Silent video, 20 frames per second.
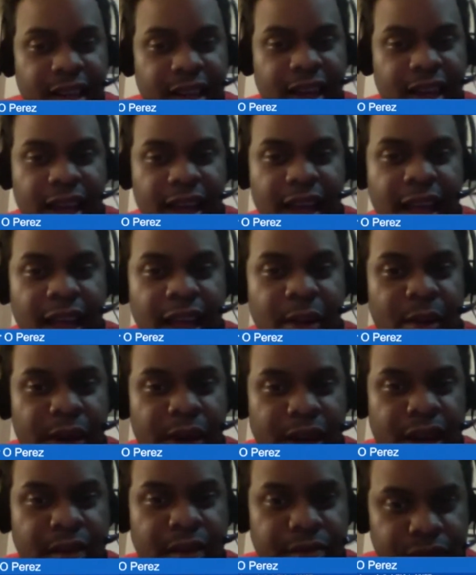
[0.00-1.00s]
when it
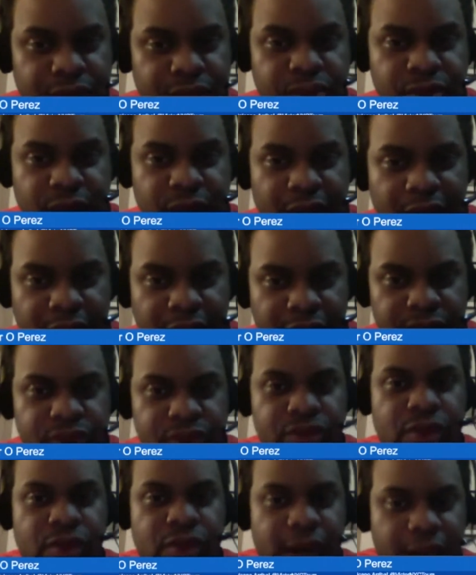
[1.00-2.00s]
comes to, again,
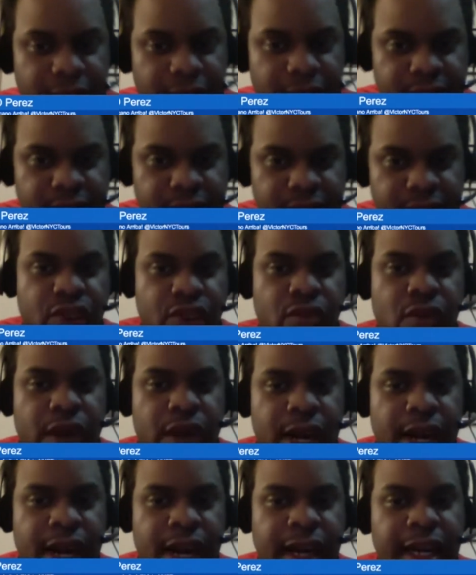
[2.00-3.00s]
U20s, Division One, and
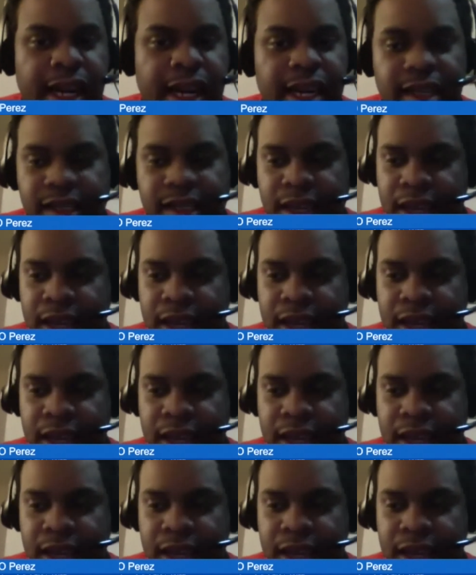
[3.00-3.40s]
Elite.